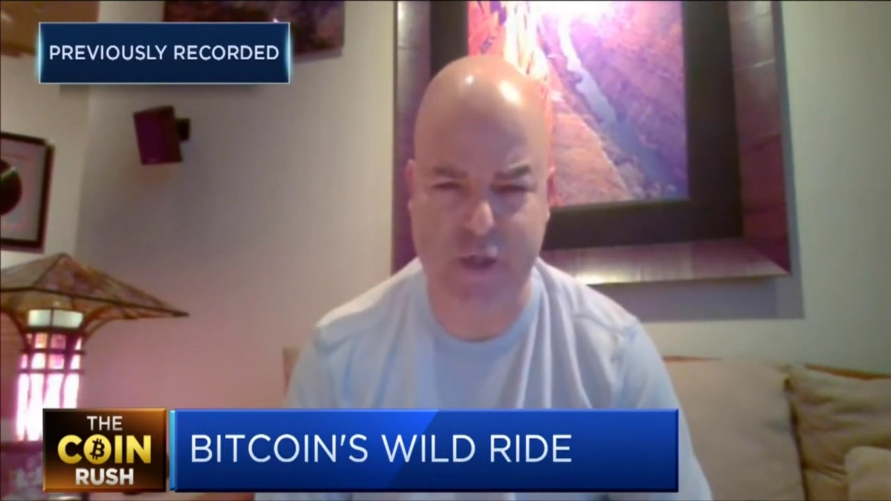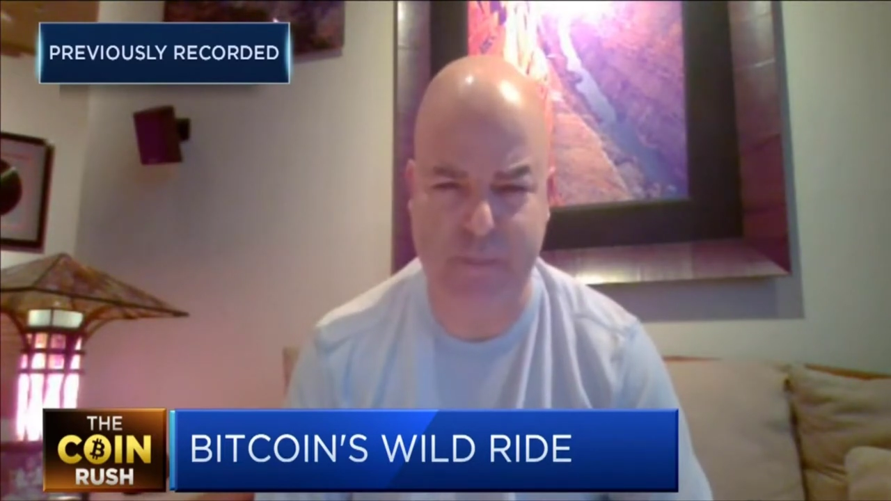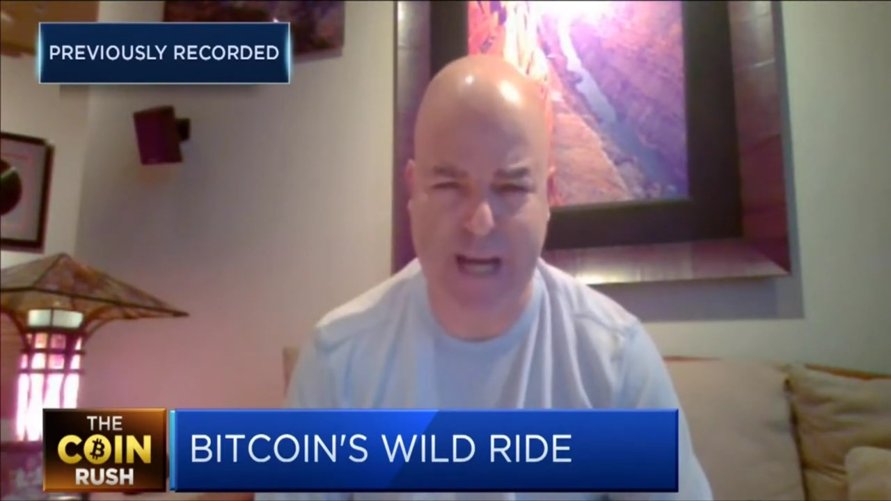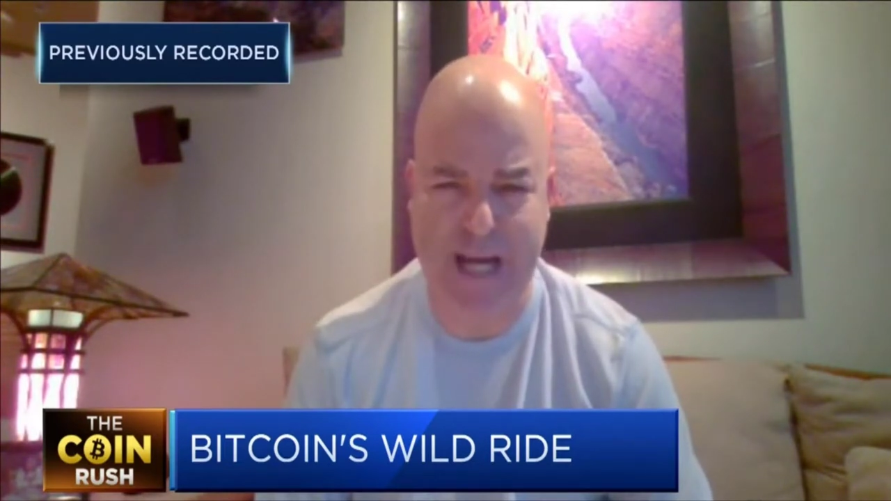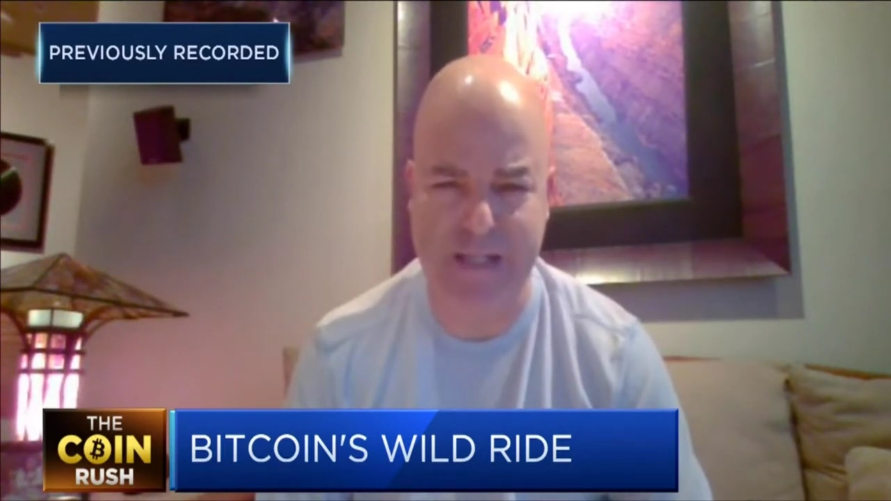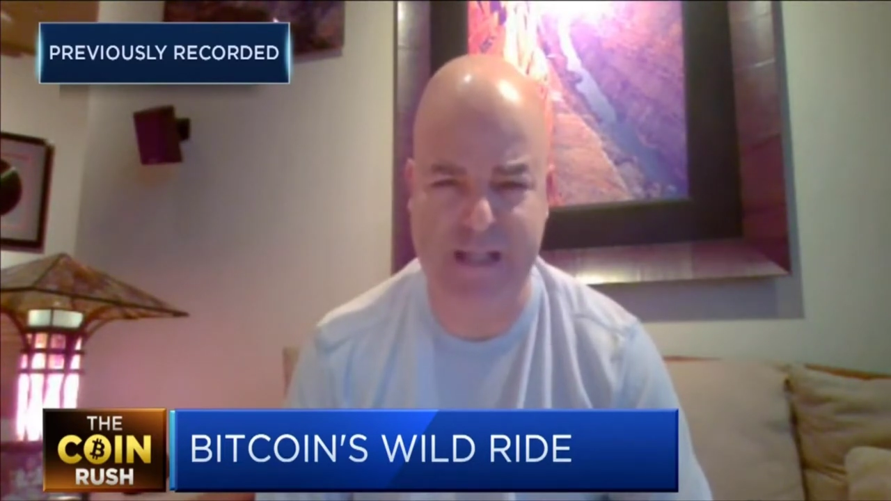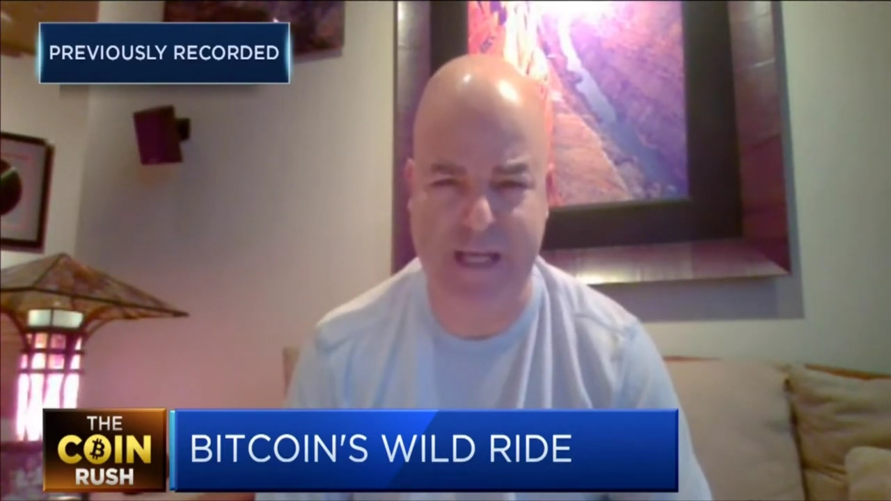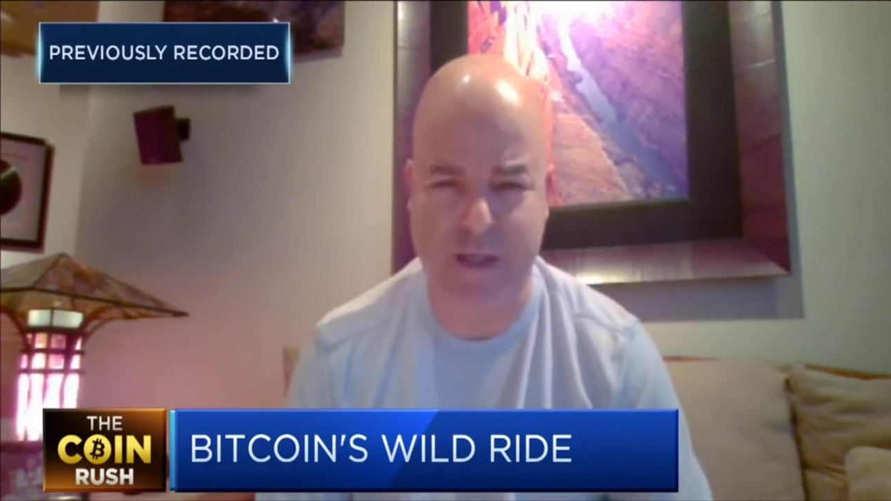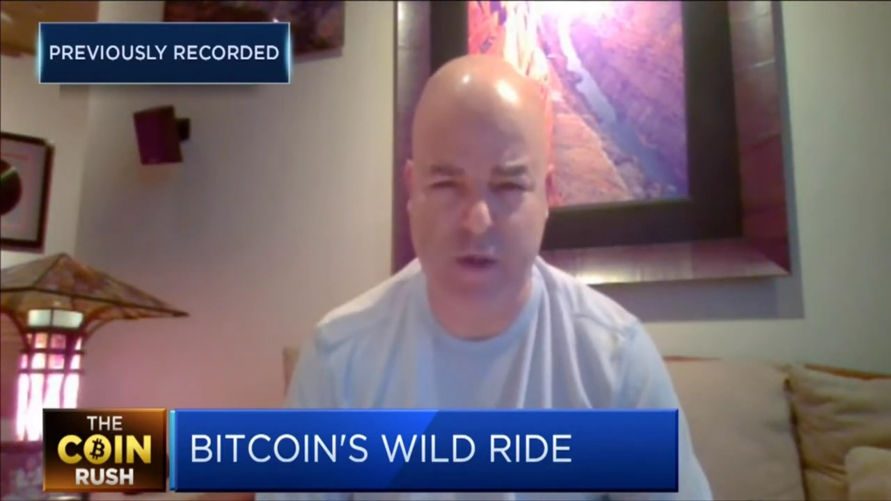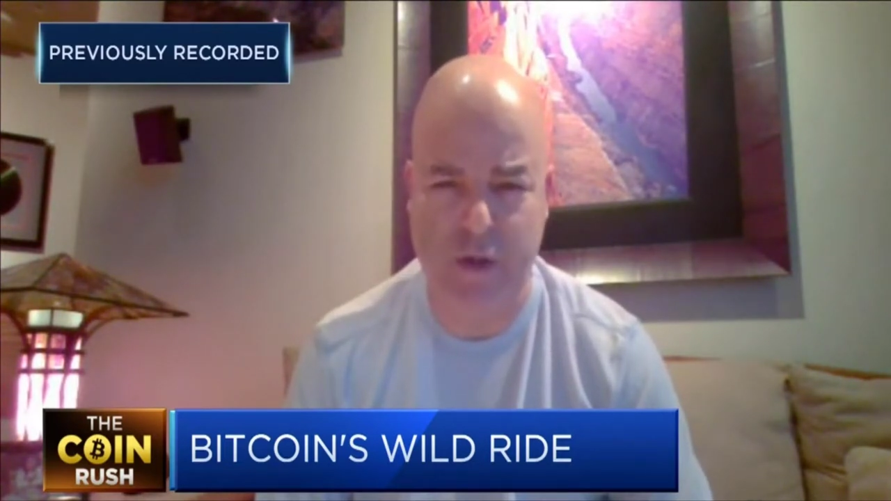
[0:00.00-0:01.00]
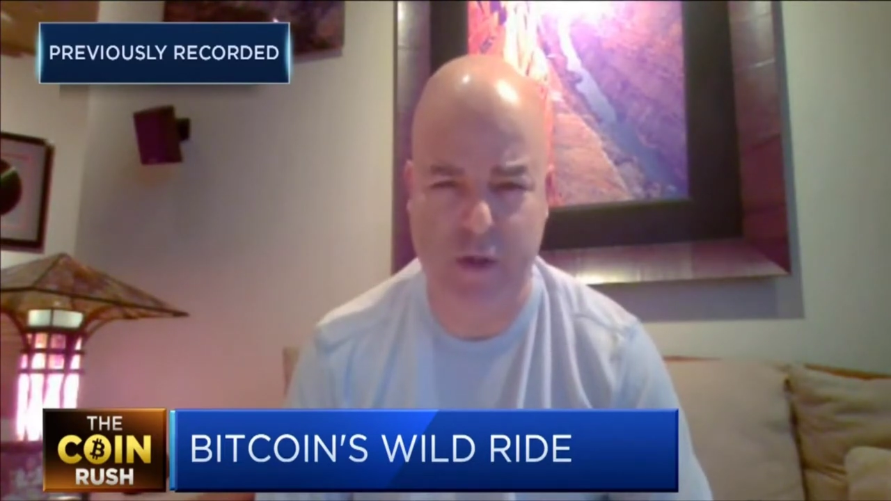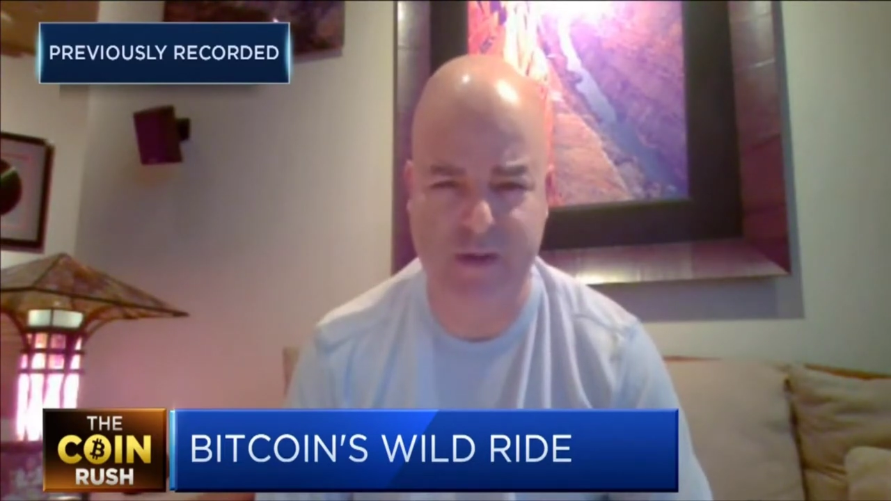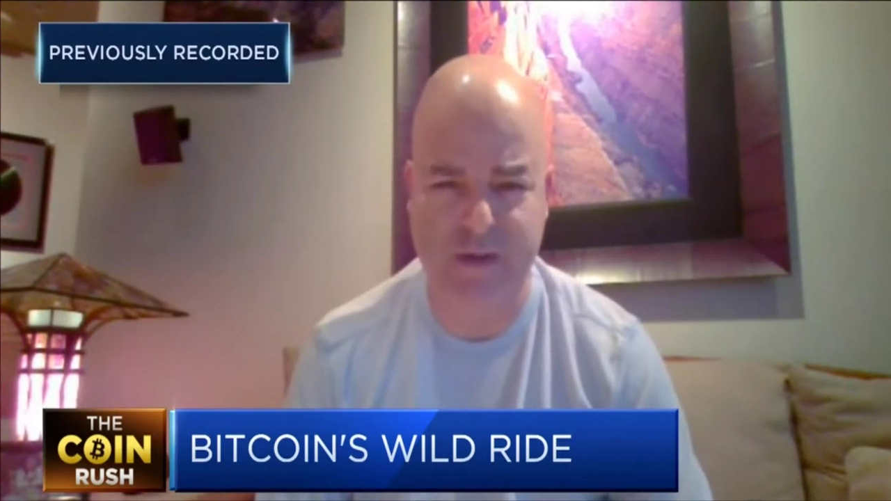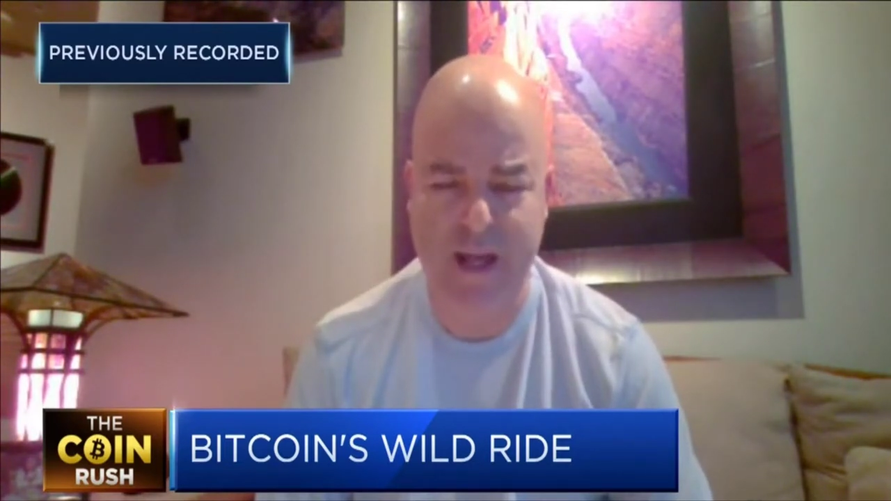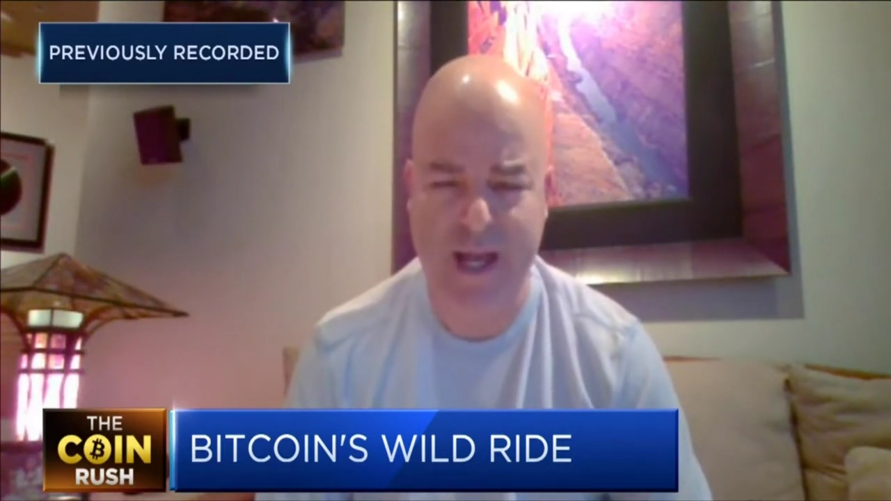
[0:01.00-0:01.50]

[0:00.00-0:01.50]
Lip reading: bonds, and gold,